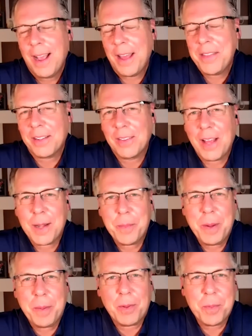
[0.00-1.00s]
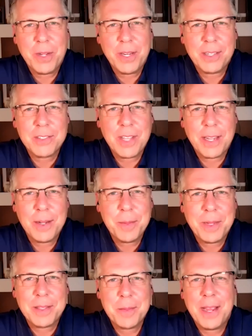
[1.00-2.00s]
I think a lot of people are pretty excited
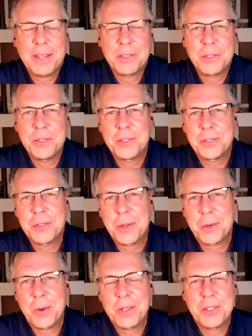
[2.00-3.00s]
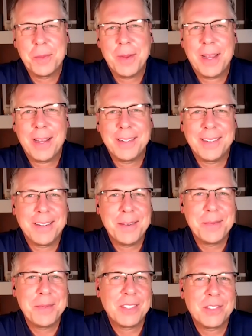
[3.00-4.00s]
about the Masters. There's no question about it.
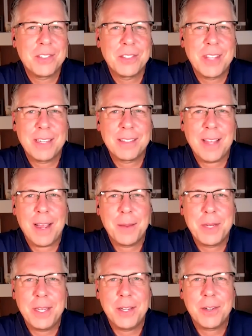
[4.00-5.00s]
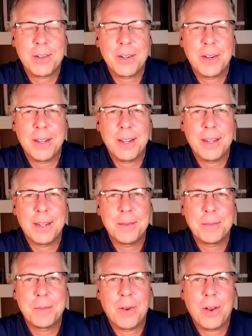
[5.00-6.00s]
This is that time of year,
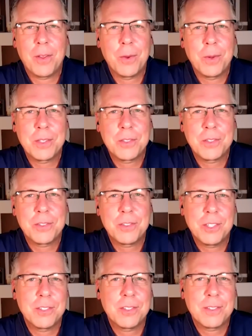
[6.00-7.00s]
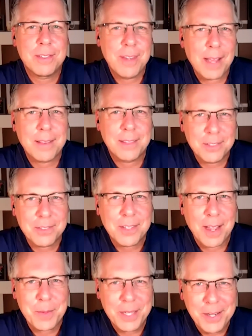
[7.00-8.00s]
although it's just not this
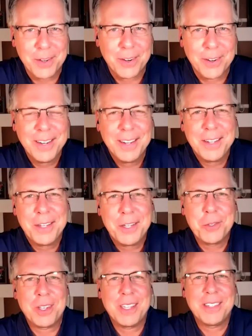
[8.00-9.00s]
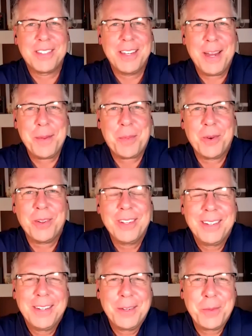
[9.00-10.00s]
time of year. Usually it's in
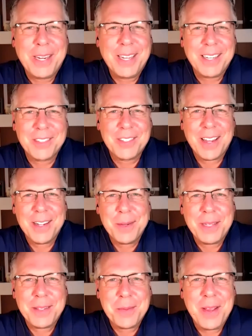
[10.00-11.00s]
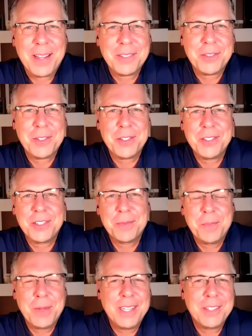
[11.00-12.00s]
April. We get excited about the
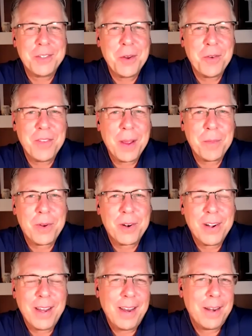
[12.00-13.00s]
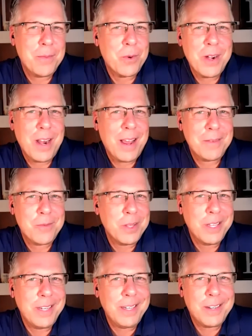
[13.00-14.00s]
Masters, but it's November, and we're not
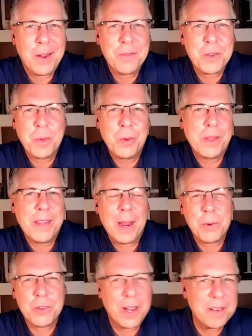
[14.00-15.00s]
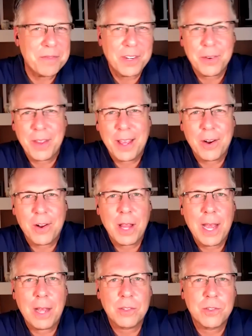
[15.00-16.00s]
really comfortable with that. We're trying to figure that all
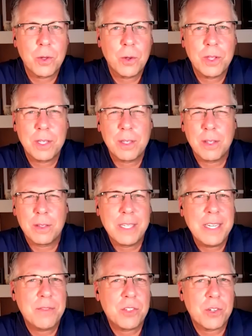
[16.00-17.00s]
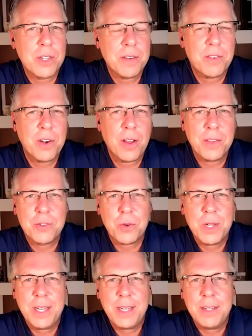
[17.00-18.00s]
out. So the leaves are different on the
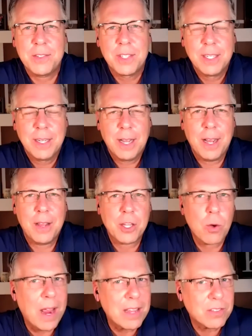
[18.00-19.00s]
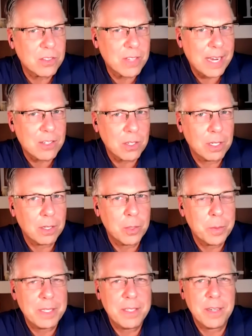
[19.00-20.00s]
trees. The grass is actually a
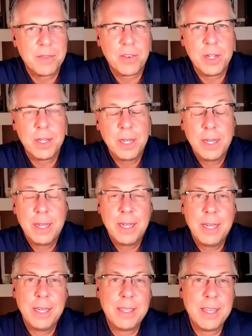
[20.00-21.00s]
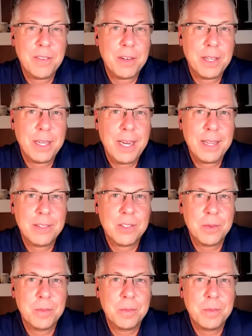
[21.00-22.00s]
little bit different. It definitely had
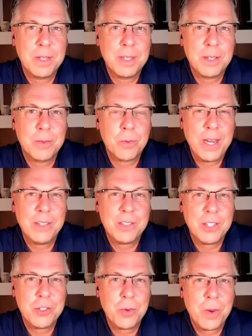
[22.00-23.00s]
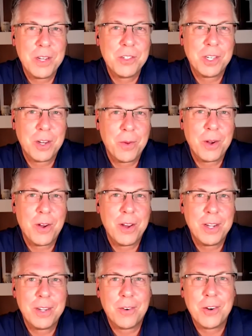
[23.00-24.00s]
some rain situation going
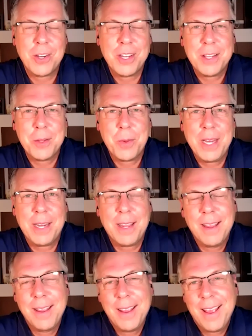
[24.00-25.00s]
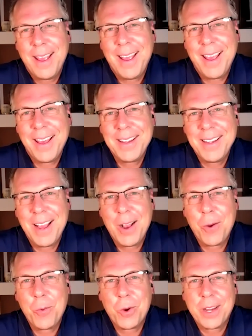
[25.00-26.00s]
on early in the week. And
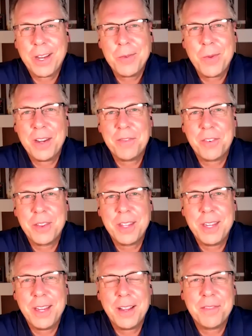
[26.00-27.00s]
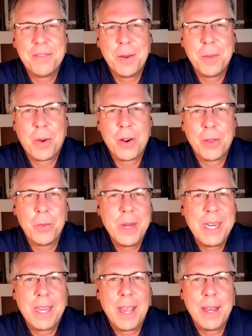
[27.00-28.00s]
now we're getting ready for the fun part of the
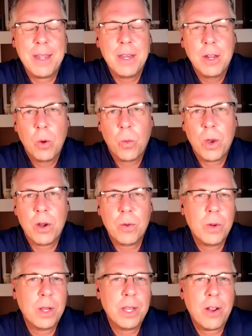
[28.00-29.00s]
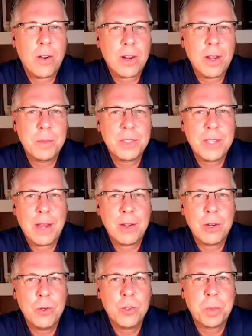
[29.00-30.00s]
weekend, where it really all comes
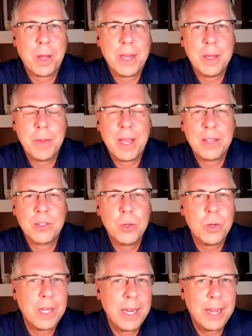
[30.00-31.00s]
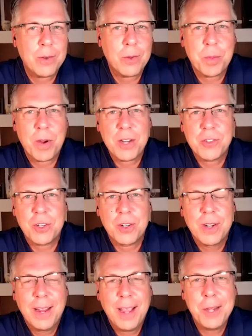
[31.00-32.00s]
down to who's playing the best, who can handle the
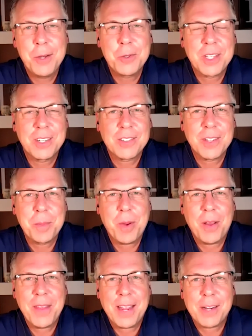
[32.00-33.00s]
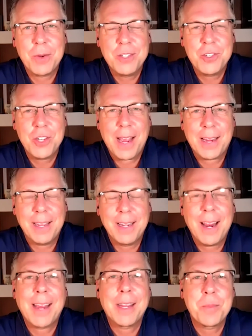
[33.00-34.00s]
pressure, and who's going to slip on that green jacket.
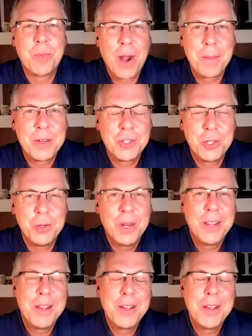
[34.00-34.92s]
And I can promise you,